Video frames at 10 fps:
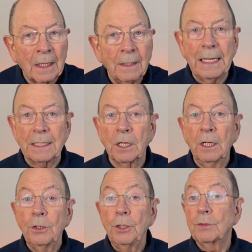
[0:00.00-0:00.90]
Next,
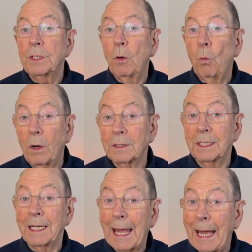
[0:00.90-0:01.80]
using what
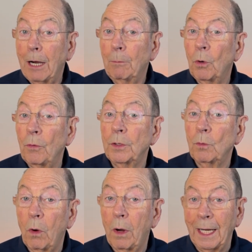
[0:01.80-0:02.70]
and how more than
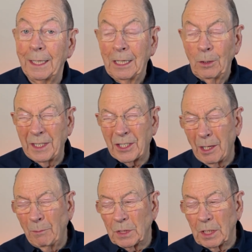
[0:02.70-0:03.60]
why, which
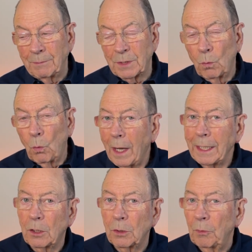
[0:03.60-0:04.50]
sometimes the why
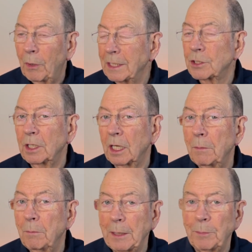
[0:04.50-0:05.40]
question
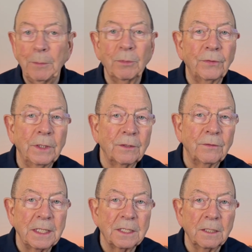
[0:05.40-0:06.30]
can make people feel
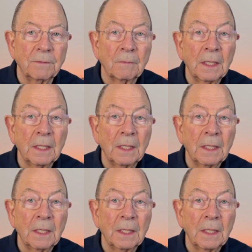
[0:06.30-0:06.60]
defensive.